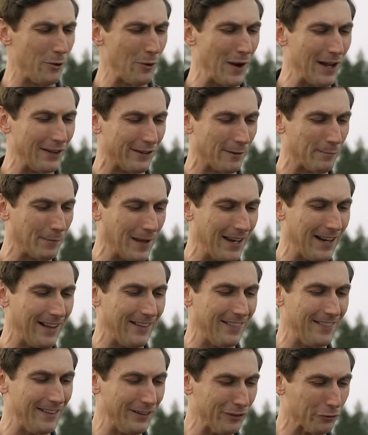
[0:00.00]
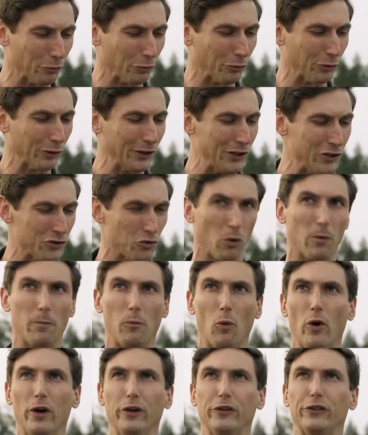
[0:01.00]
who ends up getting these really short
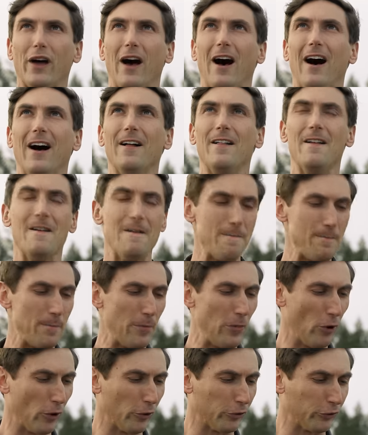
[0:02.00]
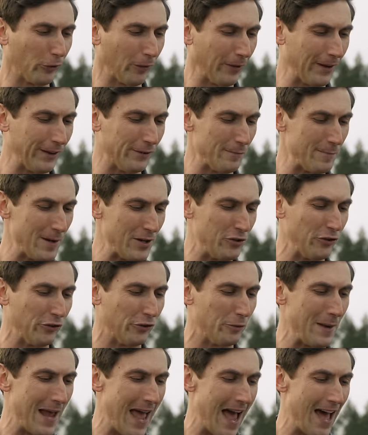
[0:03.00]
boys, uh, there are certainly some issues
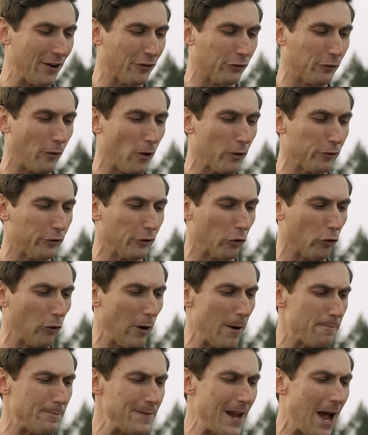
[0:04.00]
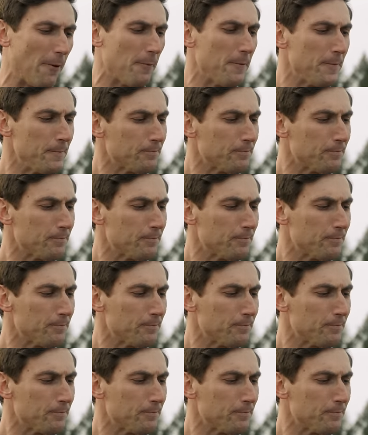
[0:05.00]
to be had as far as your grip. Now,